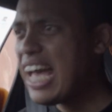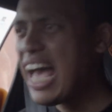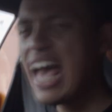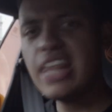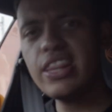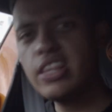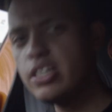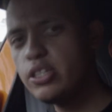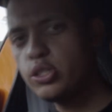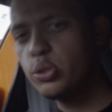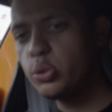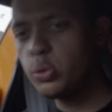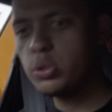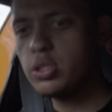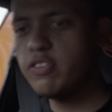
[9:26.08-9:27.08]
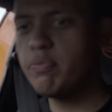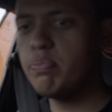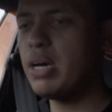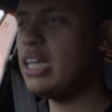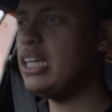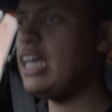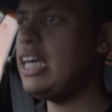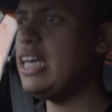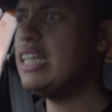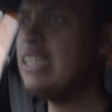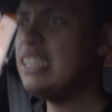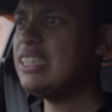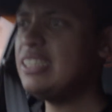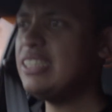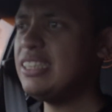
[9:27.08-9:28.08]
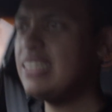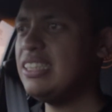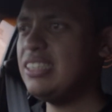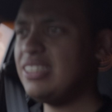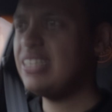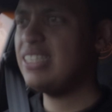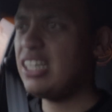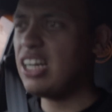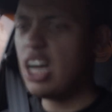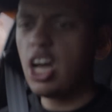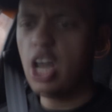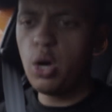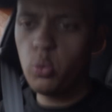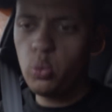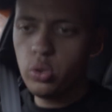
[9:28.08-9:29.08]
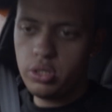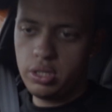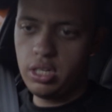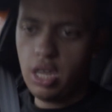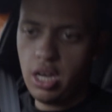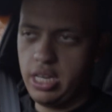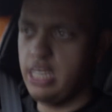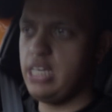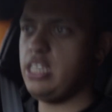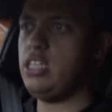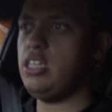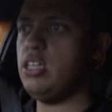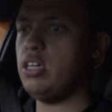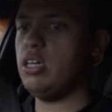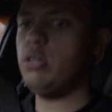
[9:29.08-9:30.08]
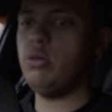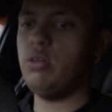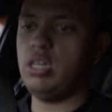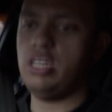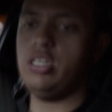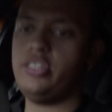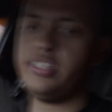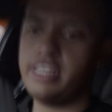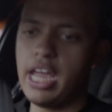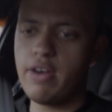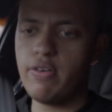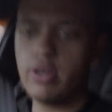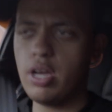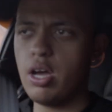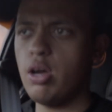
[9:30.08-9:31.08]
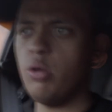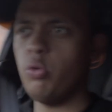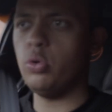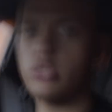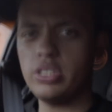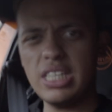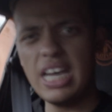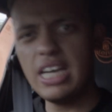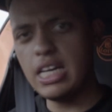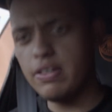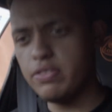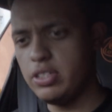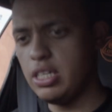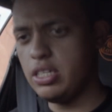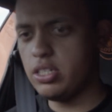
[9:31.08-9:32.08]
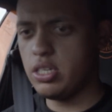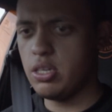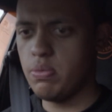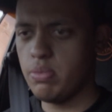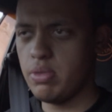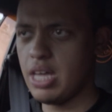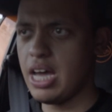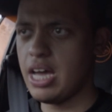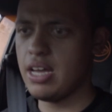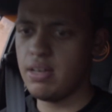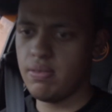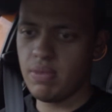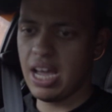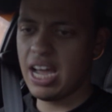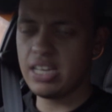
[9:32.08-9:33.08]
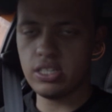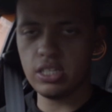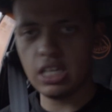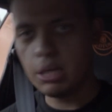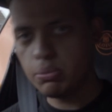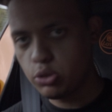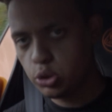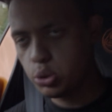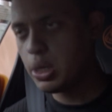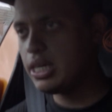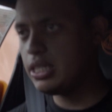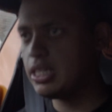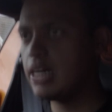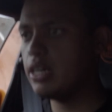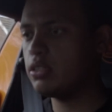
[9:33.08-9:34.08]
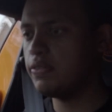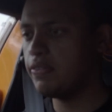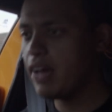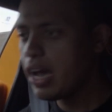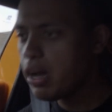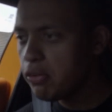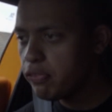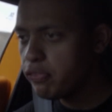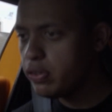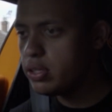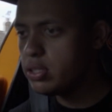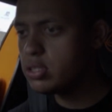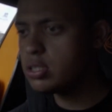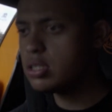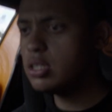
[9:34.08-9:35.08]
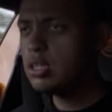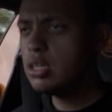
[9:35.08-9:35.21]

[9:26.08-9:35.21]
at this sort of money, I would like, you know, a stereo or sat-nav system that hasn't come straight out of Halfords.